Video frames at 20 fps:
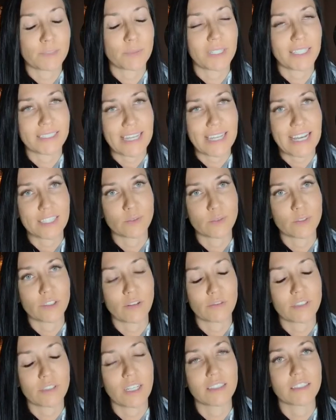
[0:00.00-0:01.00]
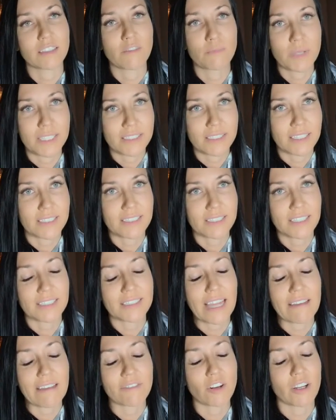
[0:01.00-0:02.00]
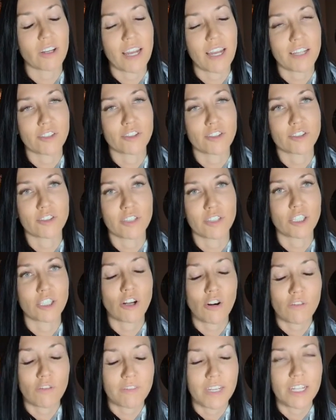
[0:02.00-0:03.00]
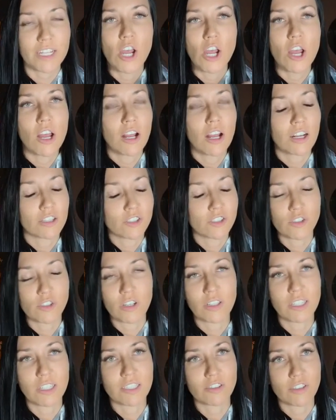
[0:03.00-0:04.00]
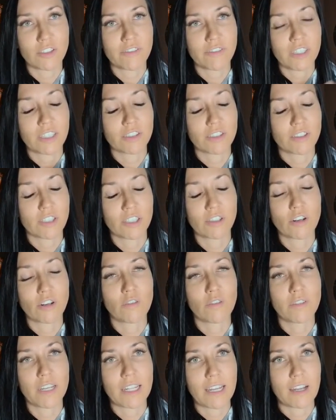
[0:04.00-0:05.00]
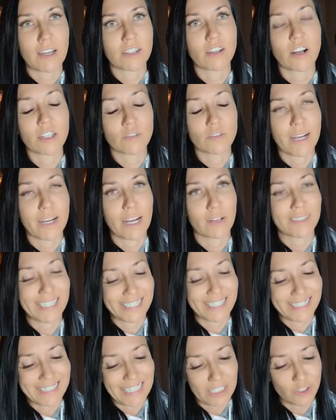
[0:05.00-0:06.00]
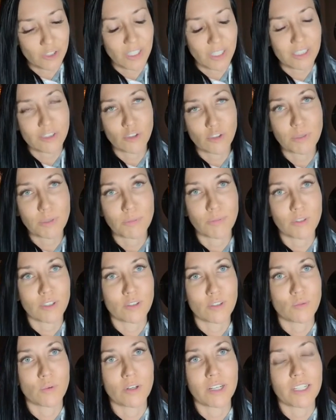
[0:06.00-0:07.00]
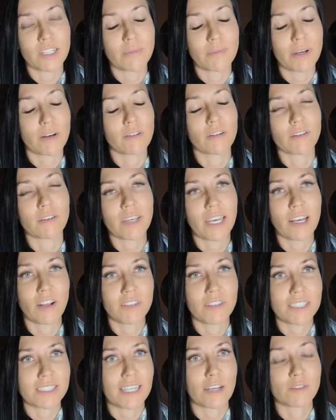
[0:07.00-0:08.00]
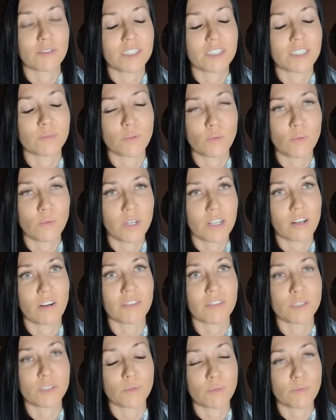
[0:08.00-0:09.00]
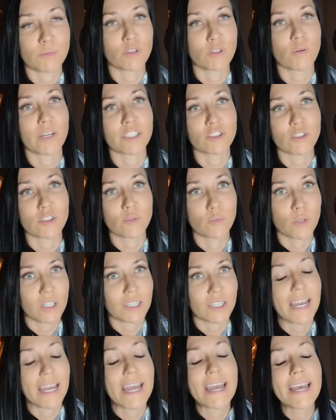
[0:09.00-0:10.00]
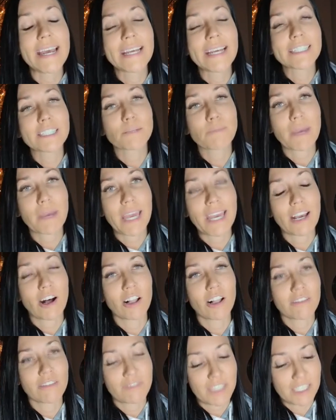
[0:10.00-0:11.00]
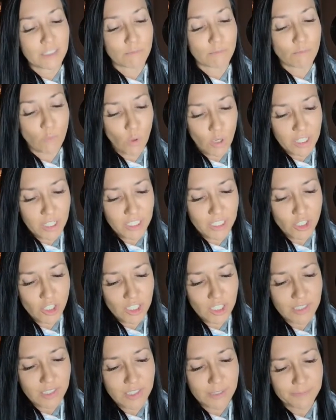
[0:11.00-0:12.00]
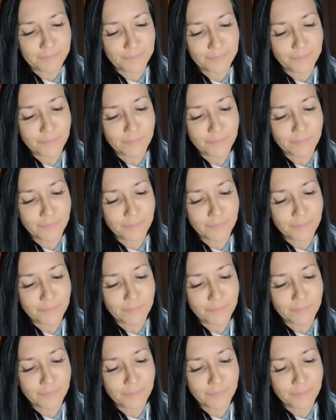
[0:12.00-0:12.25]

because as we know, tons of businesses have gone under during COVID, are struggling during COVID and not around, etc. So people are worried about, okay, all these houses, but where are all these people going to work to pay all of these mortgages?